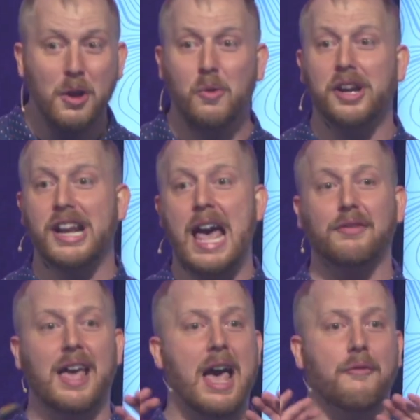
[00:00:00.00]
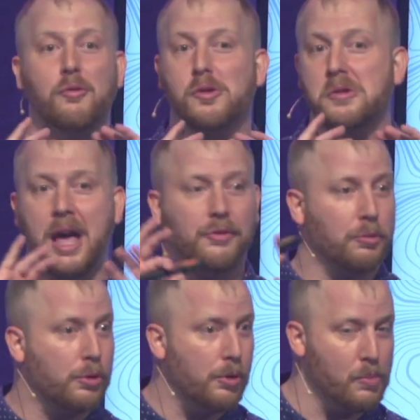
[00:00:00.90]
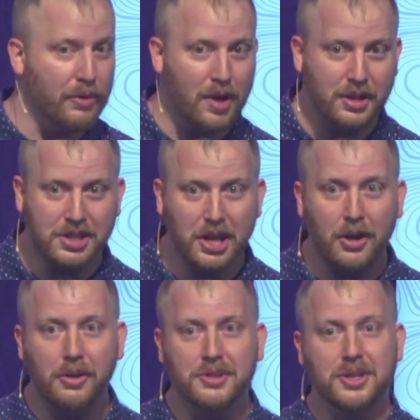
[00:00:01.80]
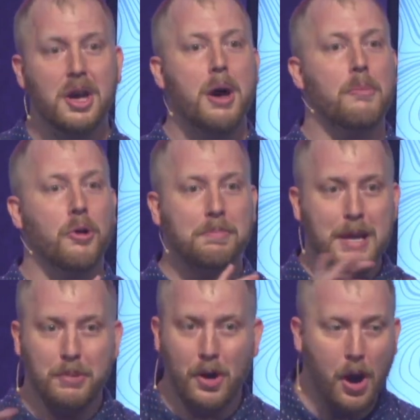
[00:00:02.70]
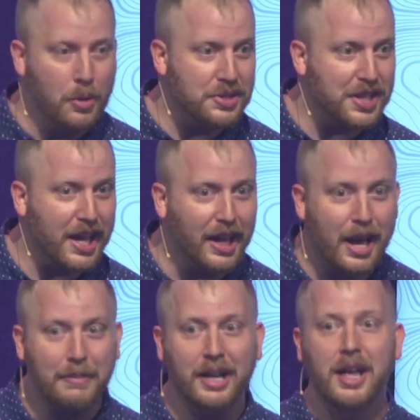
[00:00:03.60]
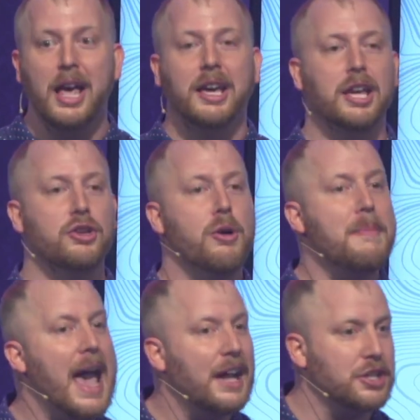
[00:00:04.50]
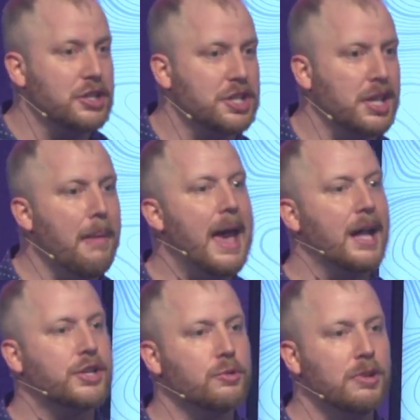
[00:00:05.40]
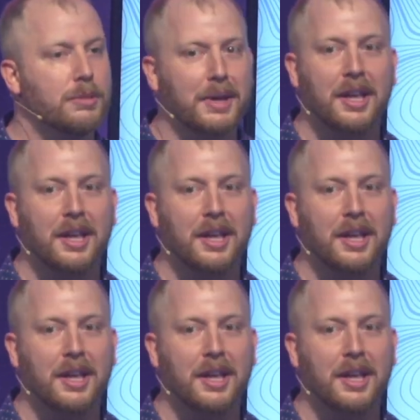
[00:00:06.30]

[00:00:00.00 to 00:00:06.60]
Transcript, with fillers: we're going to have to have, we're going to have to recruit more volunteers, more people hosting. I mean, can you imagine, just imagine with me,